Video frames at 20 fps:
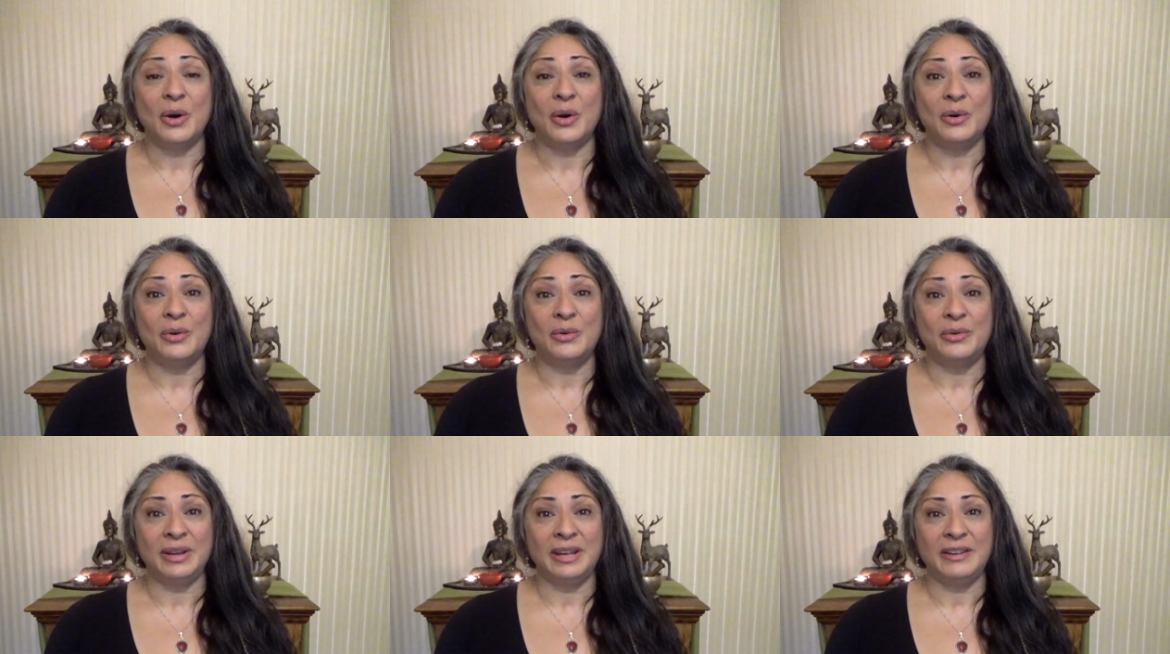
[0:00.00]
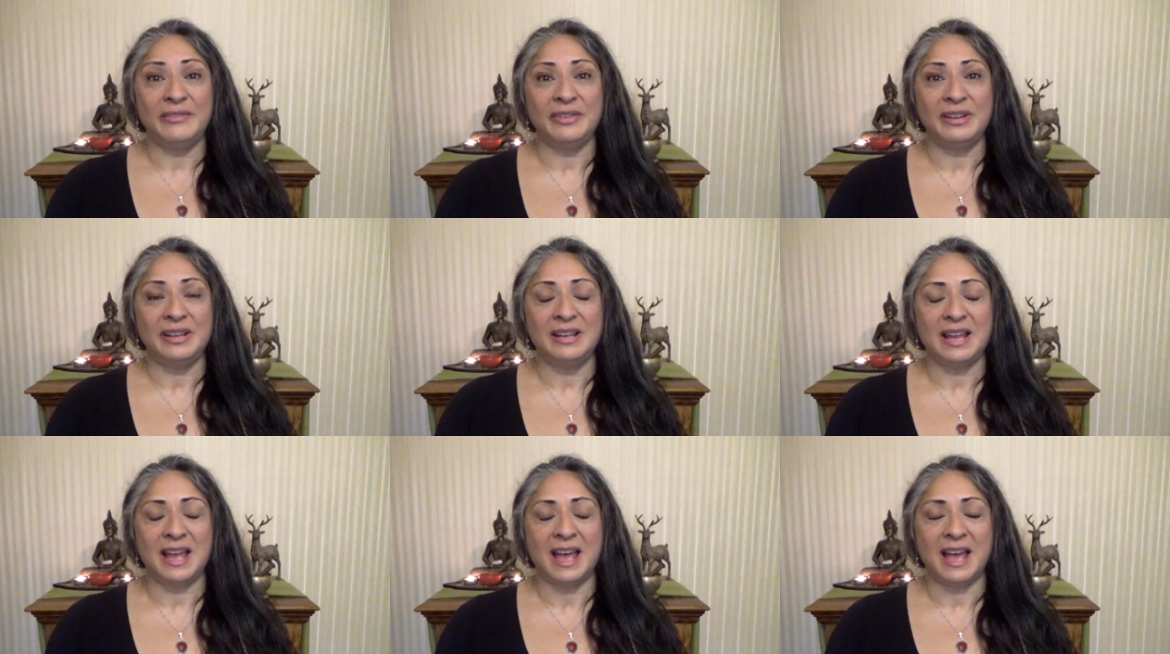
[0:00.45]
or
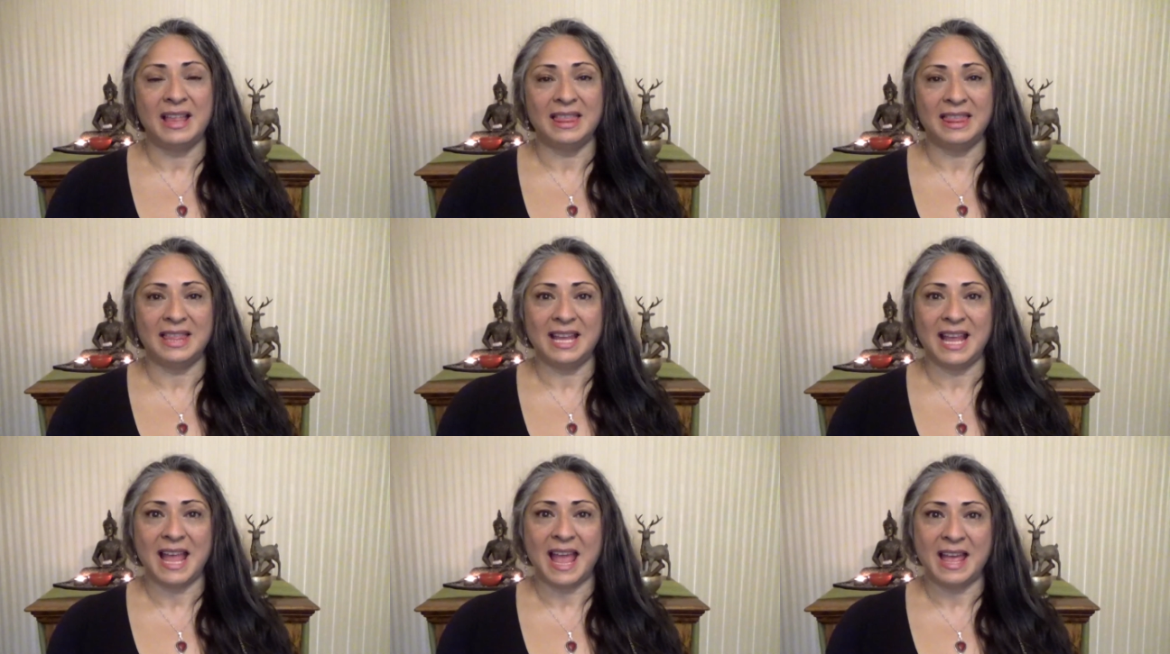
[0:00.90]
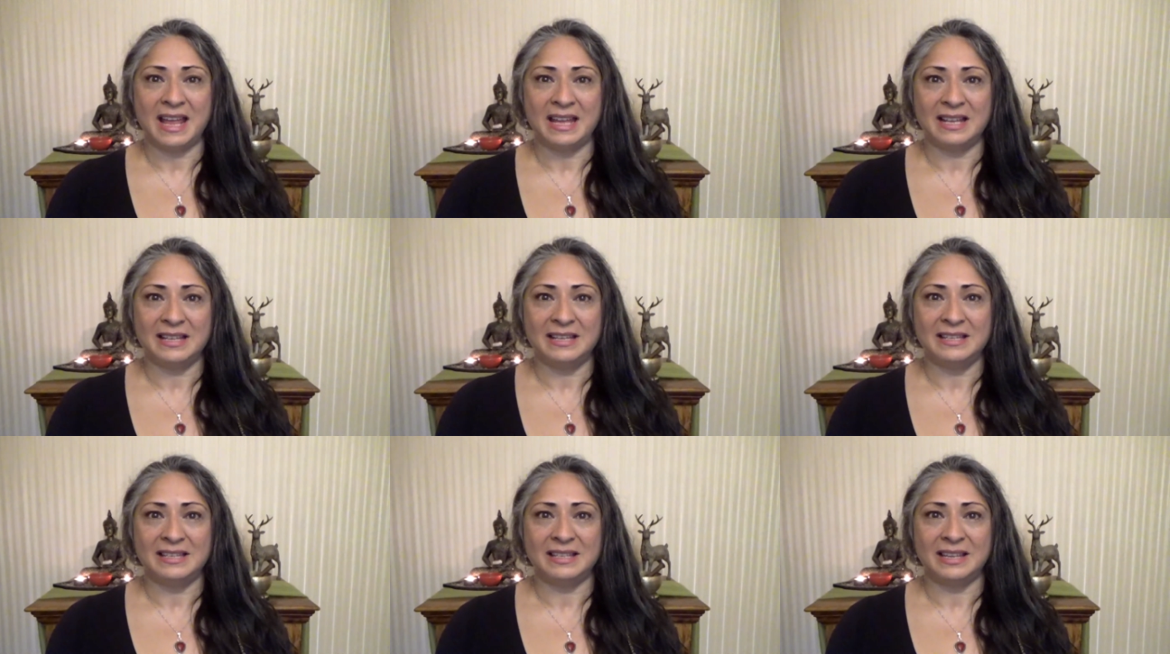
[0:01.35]
even at the
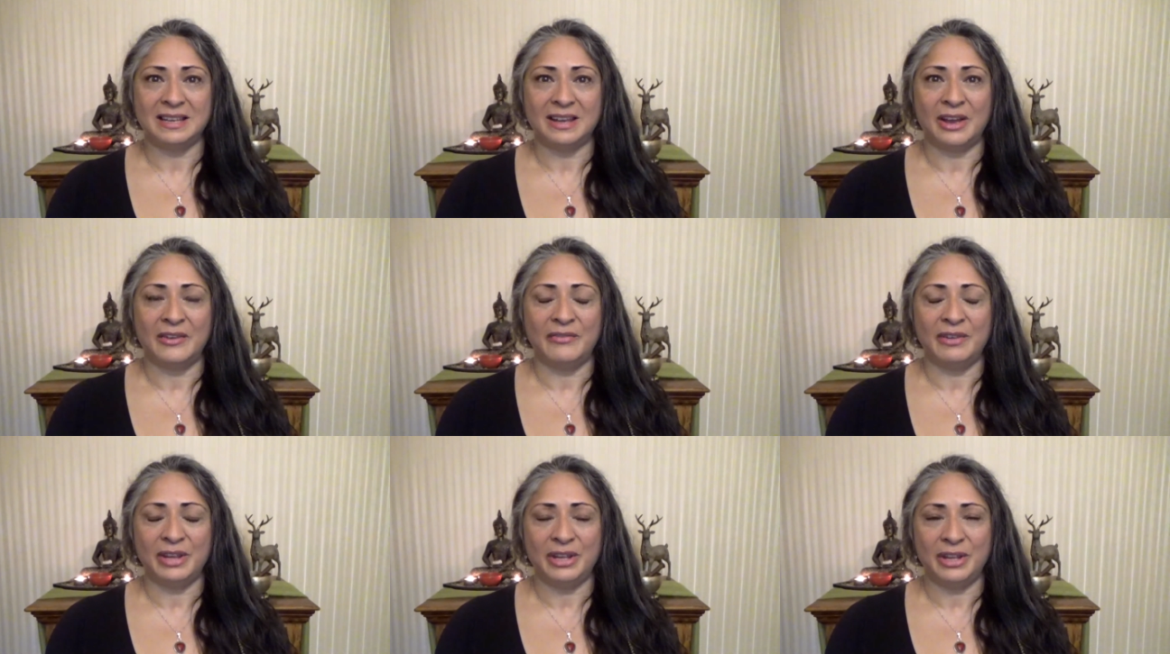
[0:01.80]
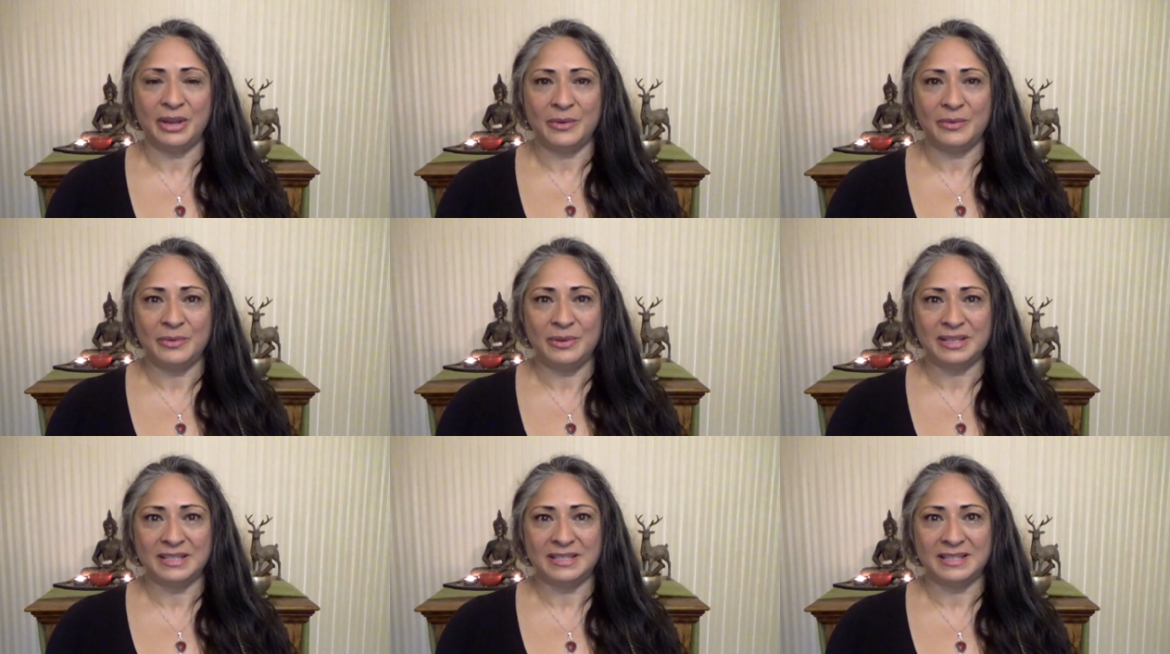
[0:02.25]
end of a
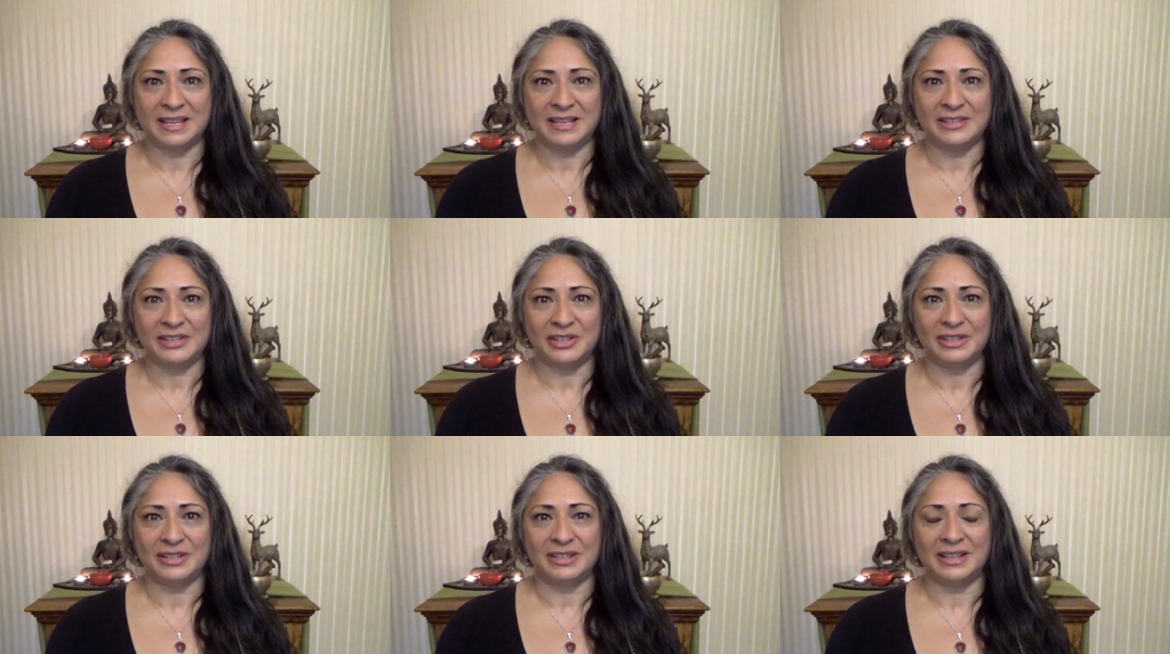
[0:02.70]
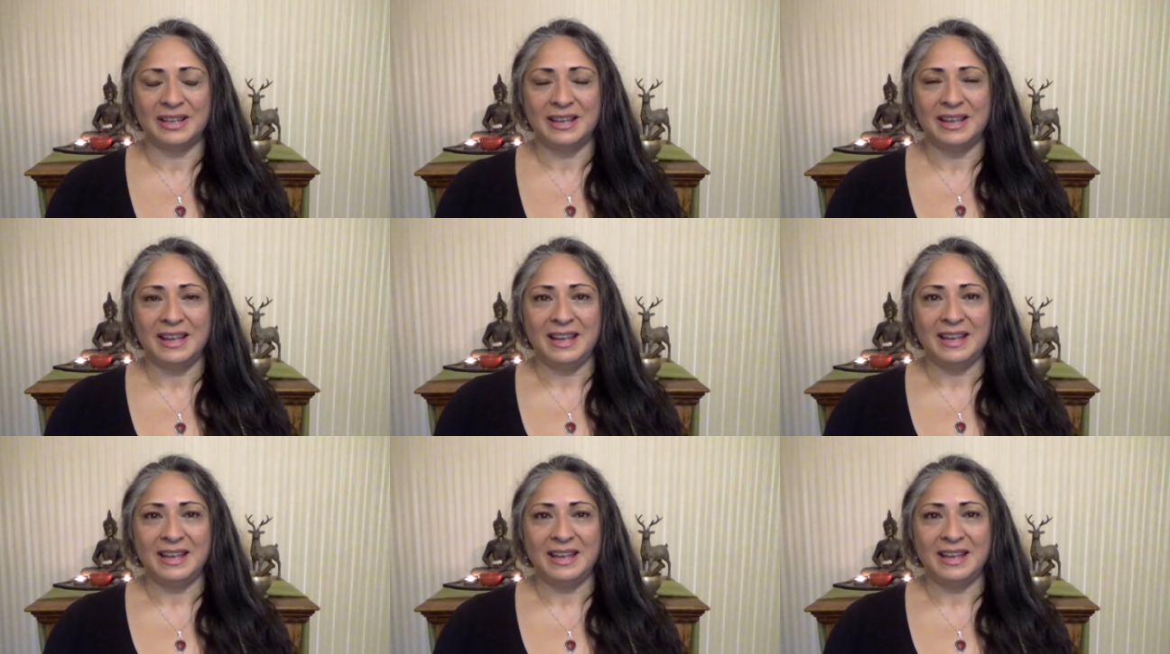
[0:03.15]
yoga session